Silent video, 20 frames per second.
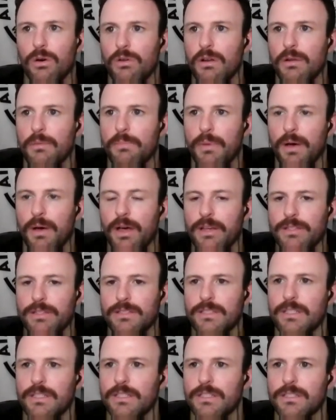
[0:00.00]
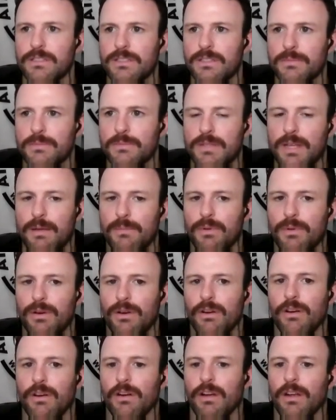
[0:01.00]
going to Boston in
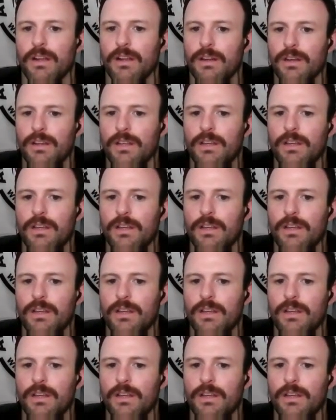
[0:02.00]
September, and